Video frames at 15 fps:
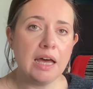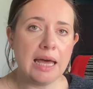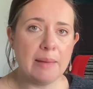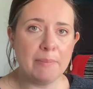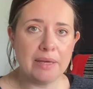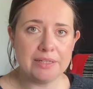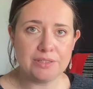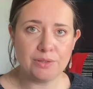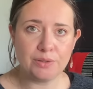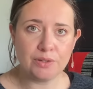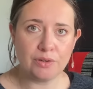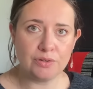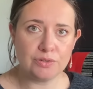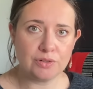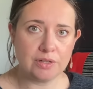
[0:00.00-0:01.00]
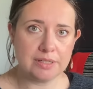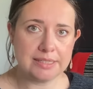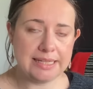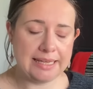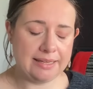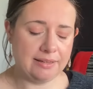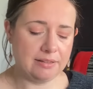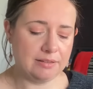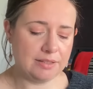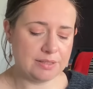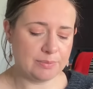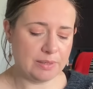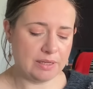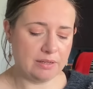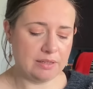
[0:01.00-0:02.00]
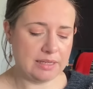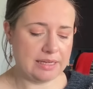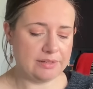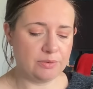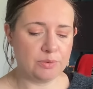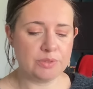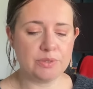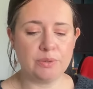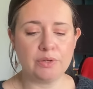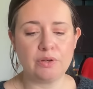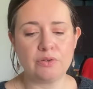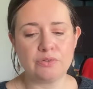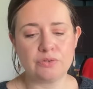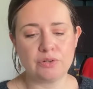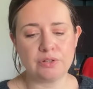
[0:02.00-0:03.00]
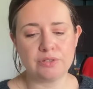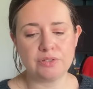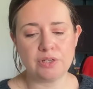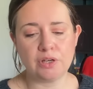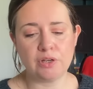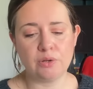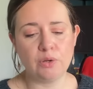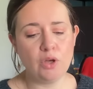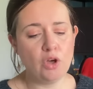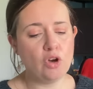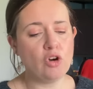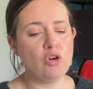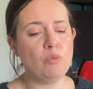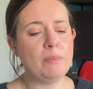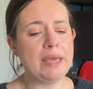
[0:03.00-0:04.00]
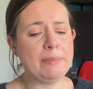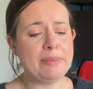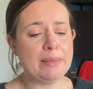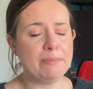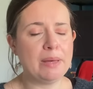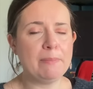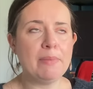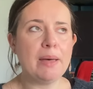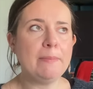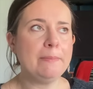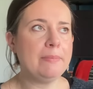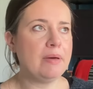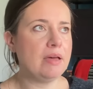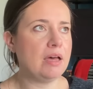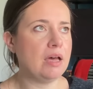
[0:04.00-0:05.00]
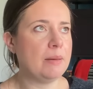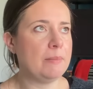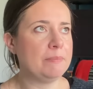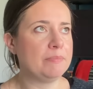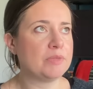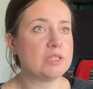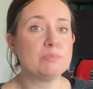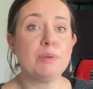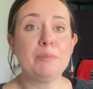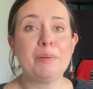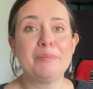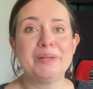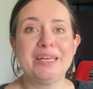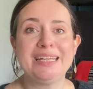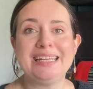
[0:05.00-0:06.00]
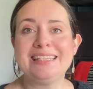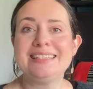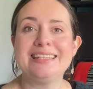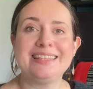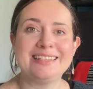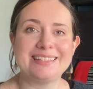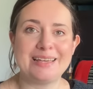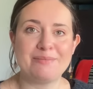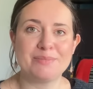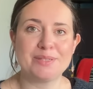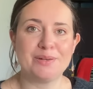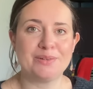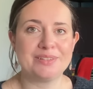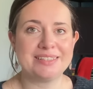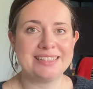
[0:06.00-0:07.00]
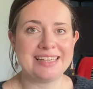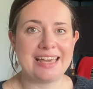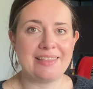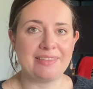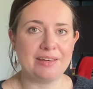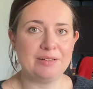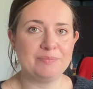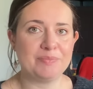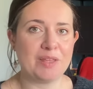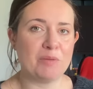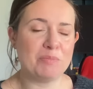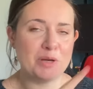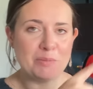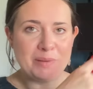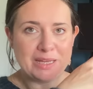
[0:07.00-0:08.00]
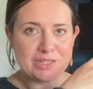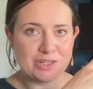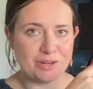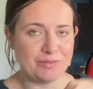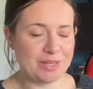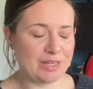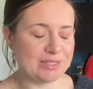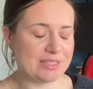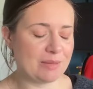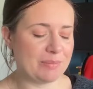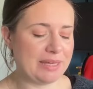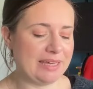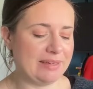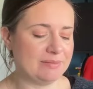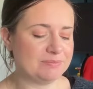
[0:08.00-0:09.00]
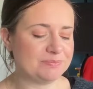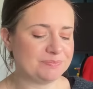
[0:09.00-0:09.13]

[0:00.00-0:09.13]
I might do a contrast heel as well, and also a contrast toe. Or maybe my mum, because my mum and I knitted the same socks together. I'll put a picture of hers up here.